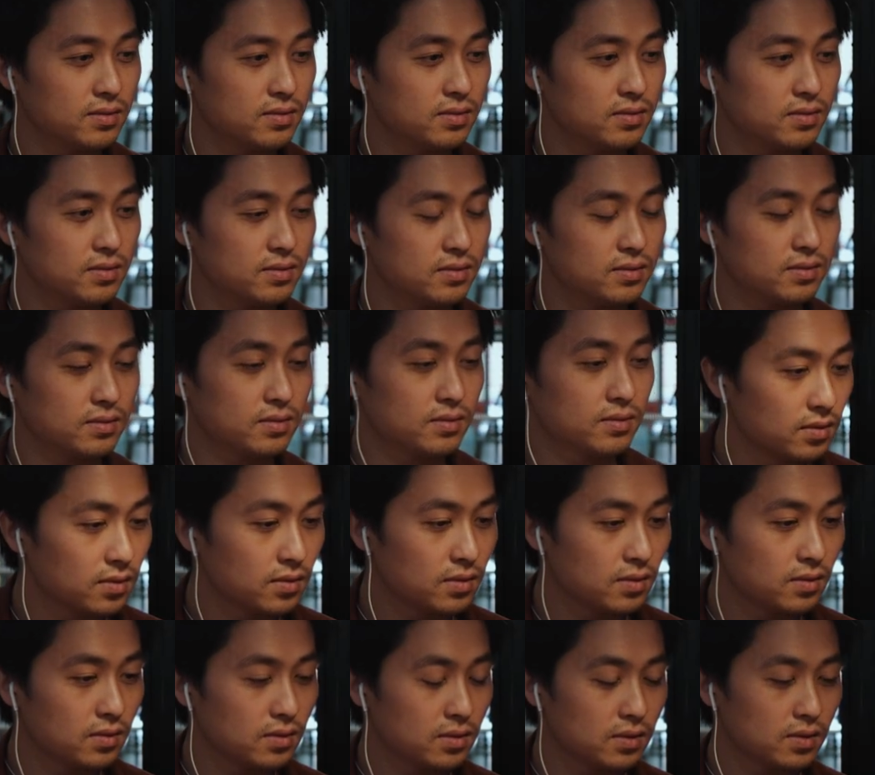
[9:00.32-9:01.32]

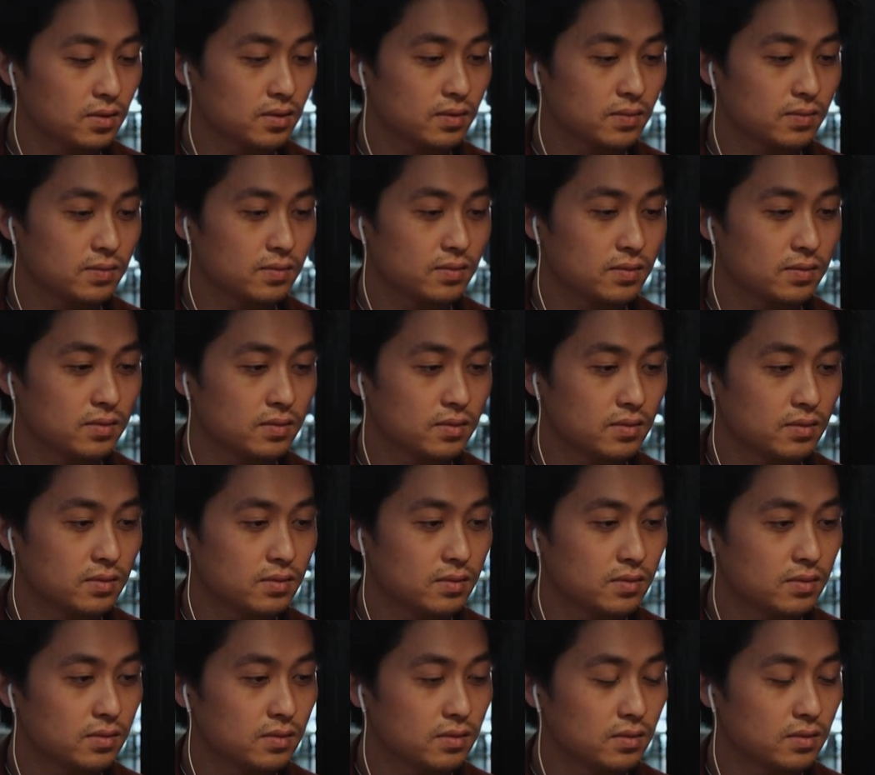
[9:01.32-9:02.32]

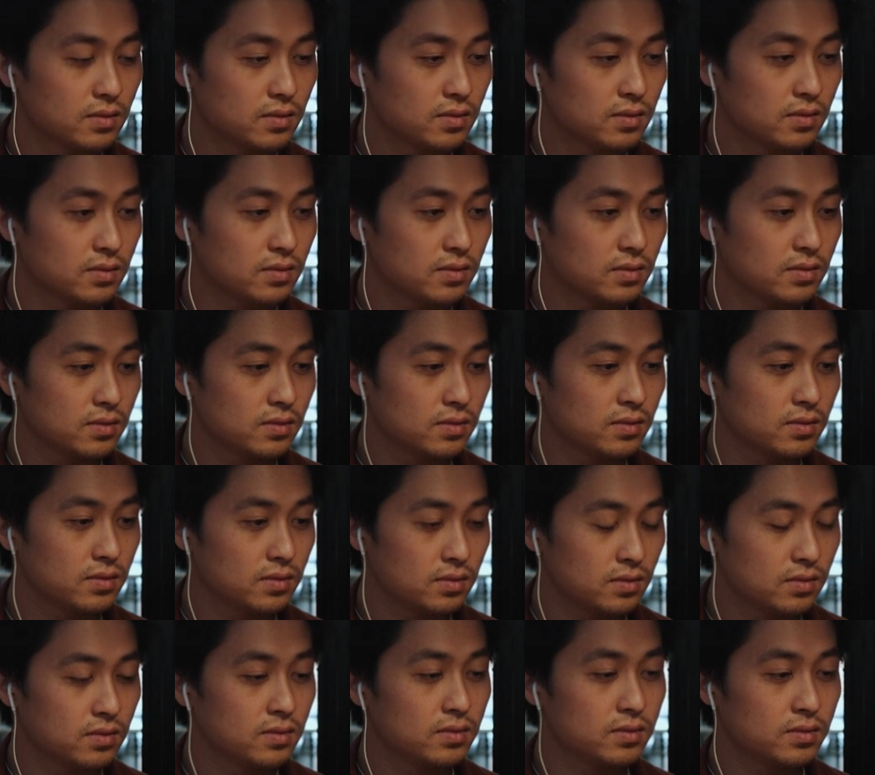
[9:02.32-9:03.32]

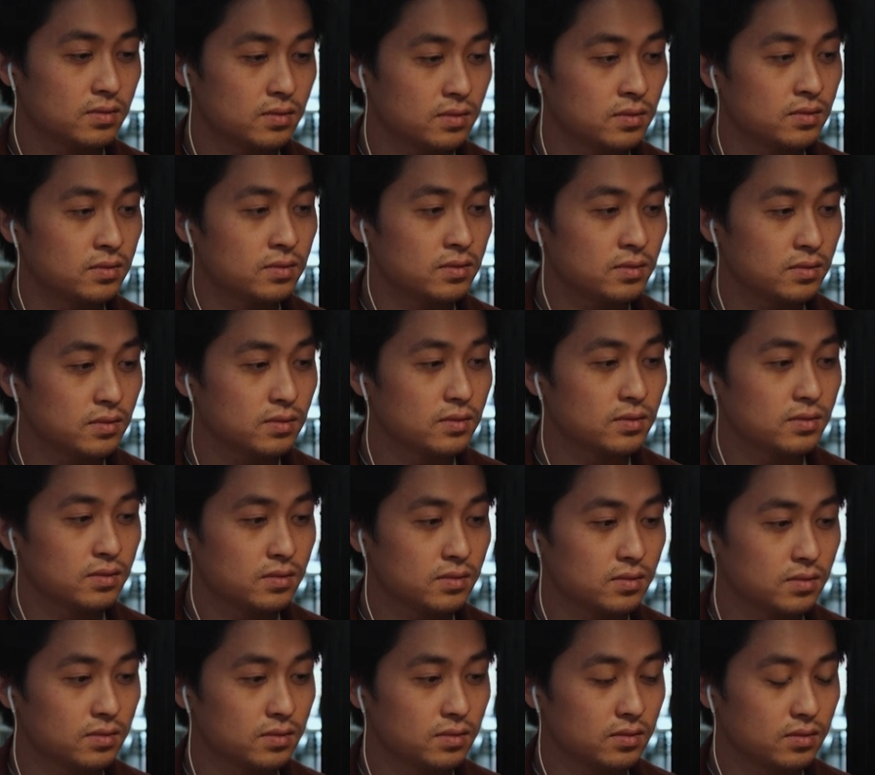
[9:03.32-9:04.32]

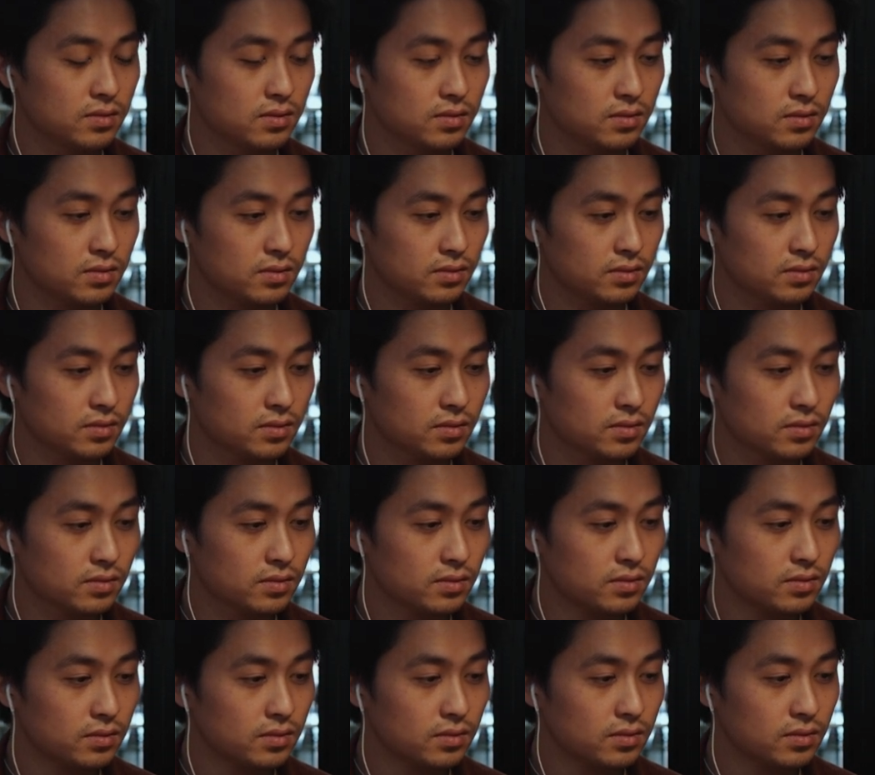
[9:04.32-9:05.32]

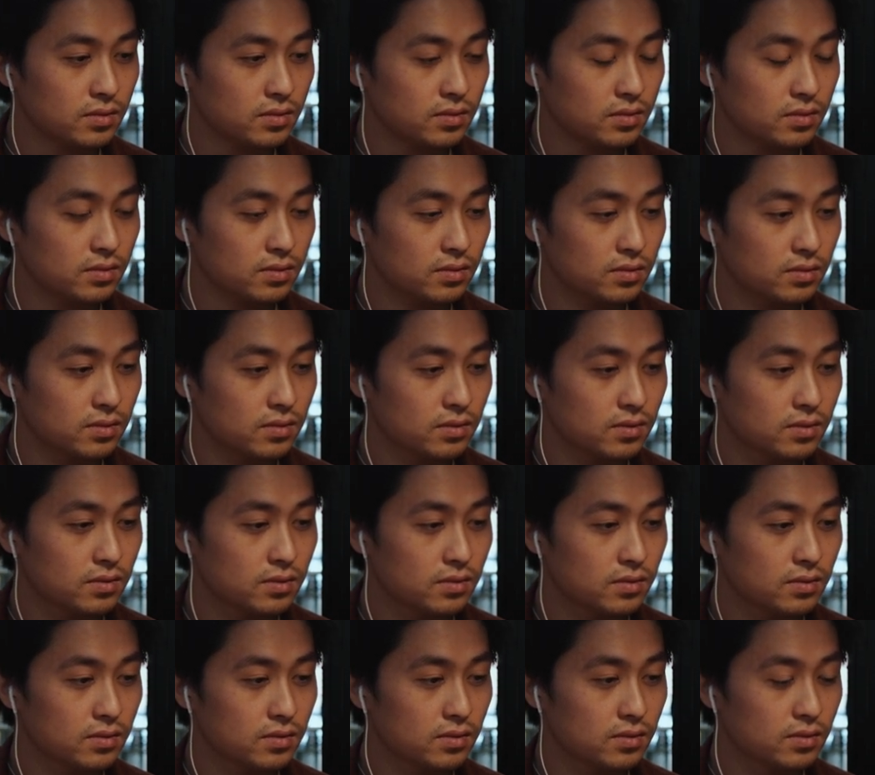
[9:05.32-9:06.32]

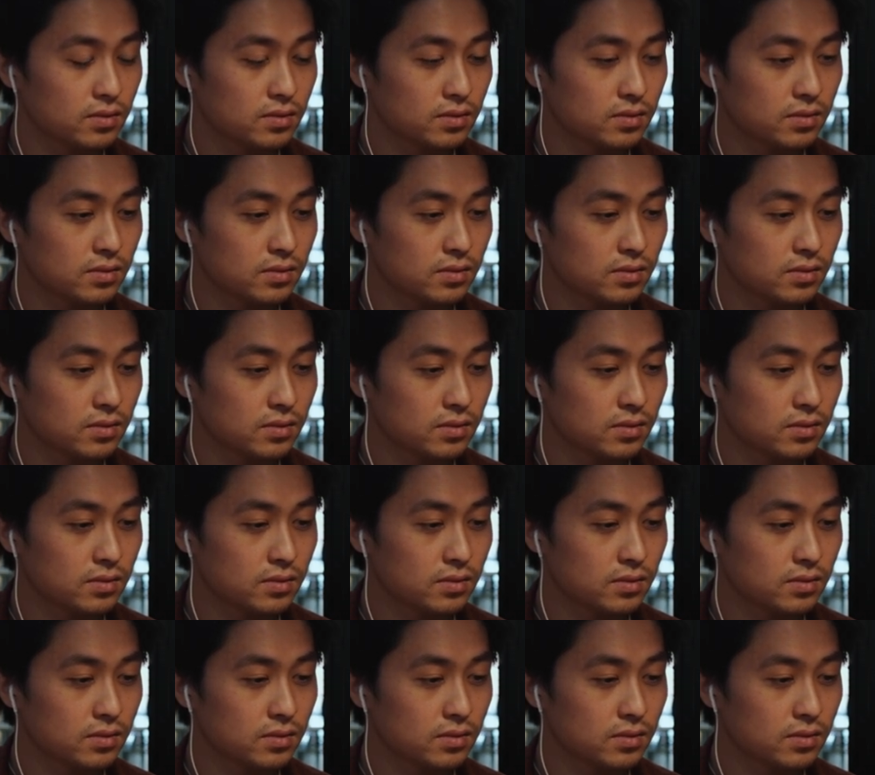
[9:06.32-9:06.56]
This person isn't speaking.